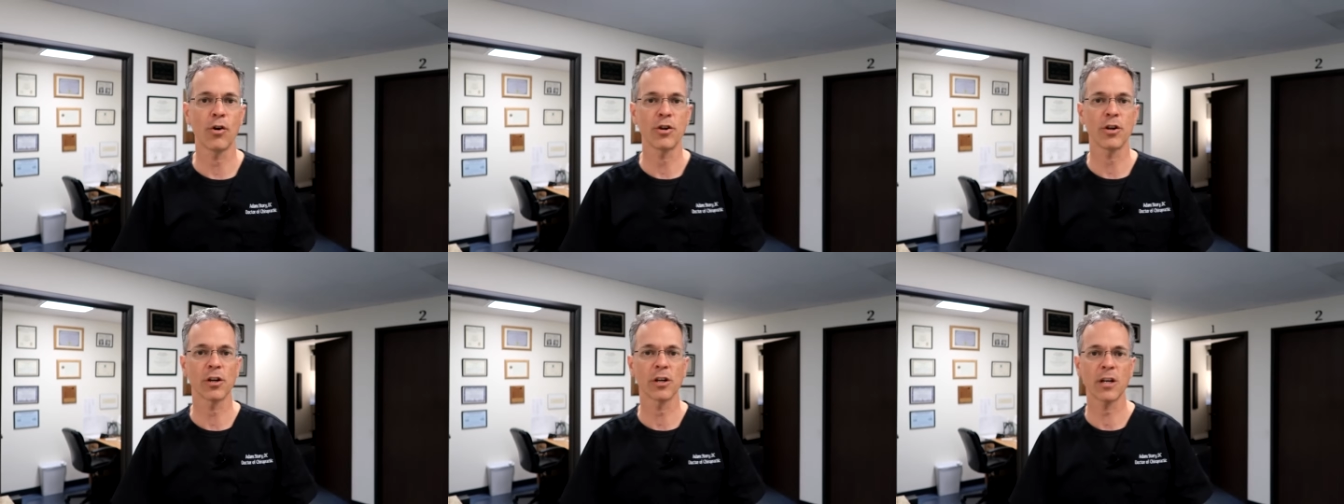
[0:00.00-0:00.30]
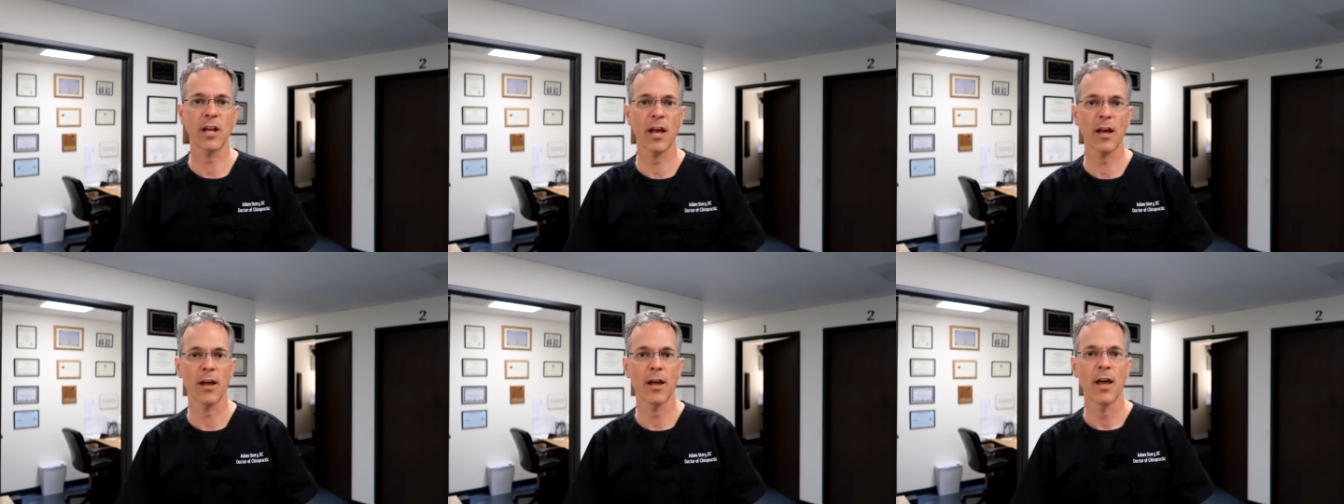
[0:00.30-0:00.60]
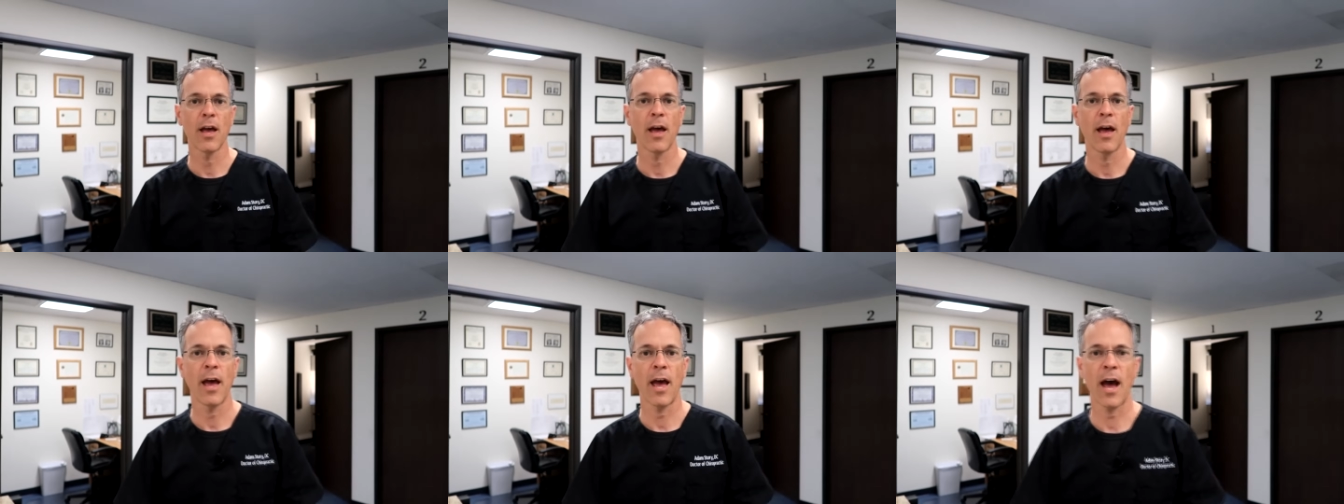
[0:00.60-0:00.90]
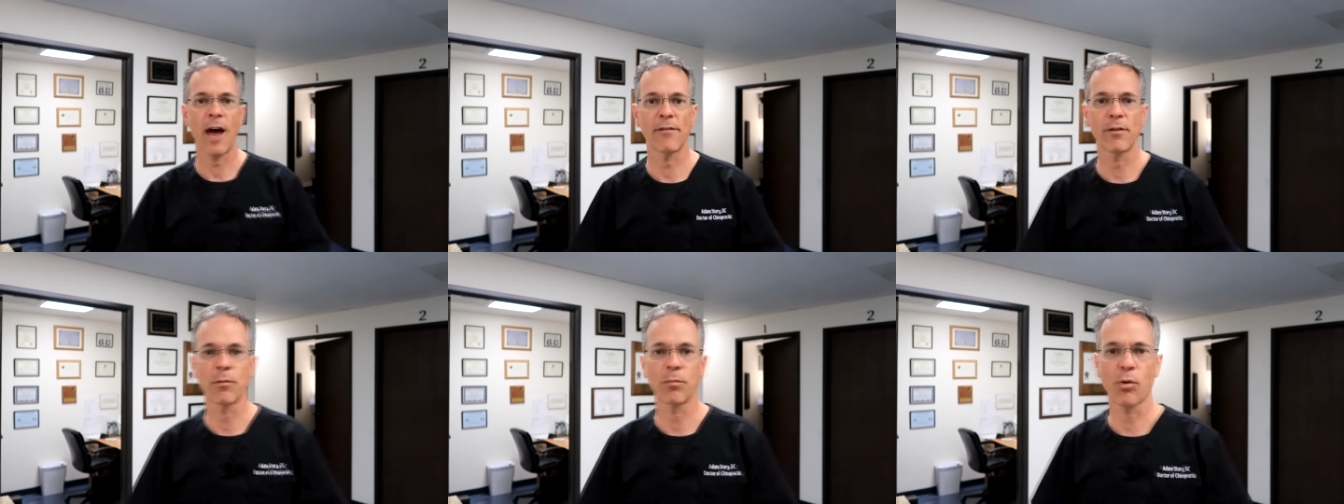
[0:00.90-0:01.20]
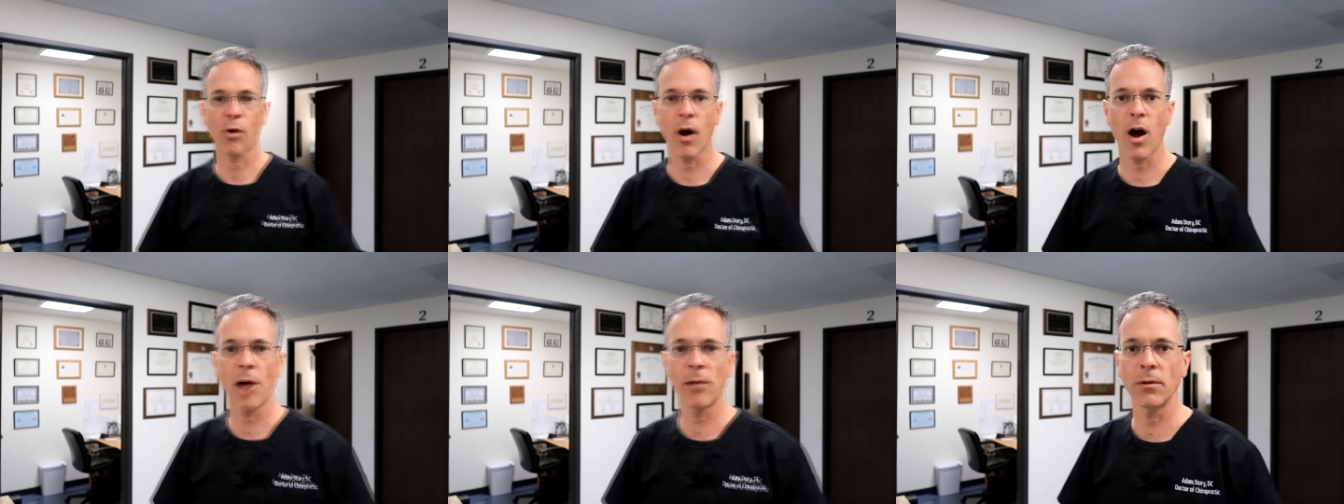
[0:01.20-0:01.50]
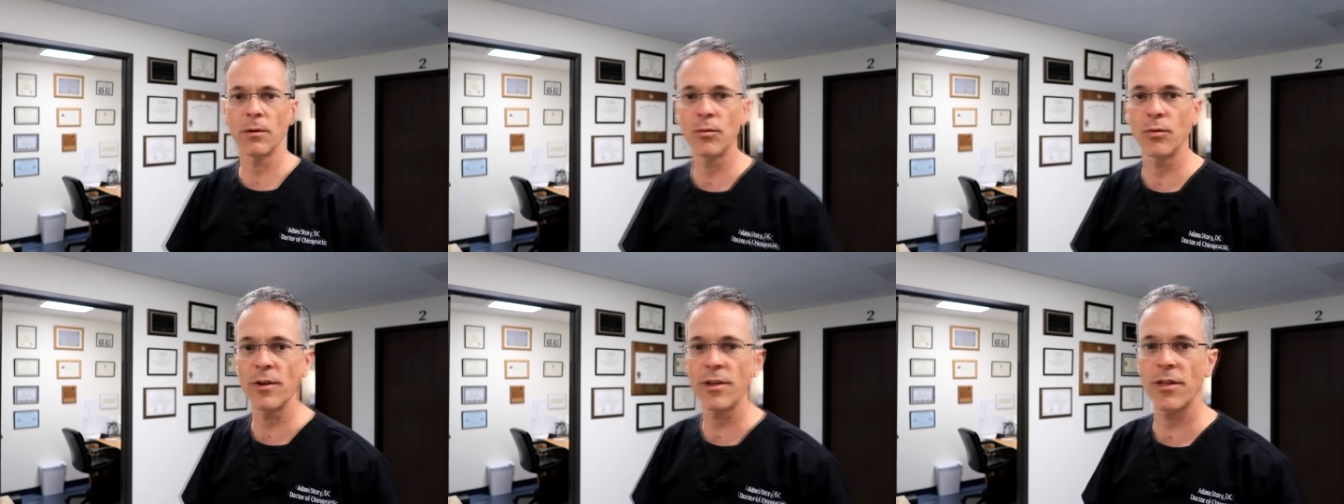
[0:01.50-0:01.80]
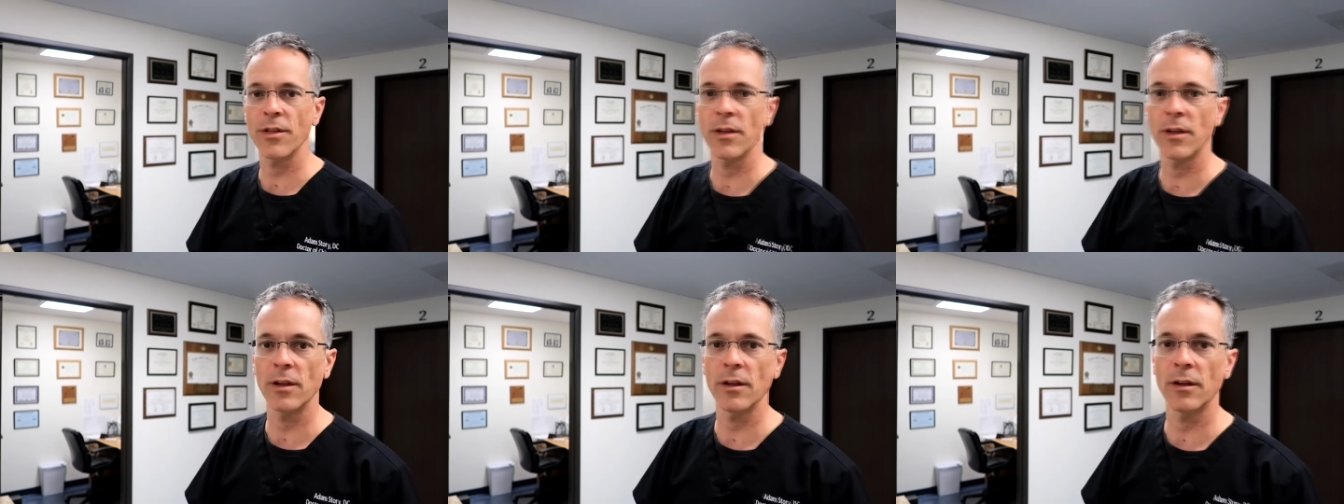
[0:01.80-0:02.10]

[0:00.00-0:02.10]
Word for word: You're going to have a problem with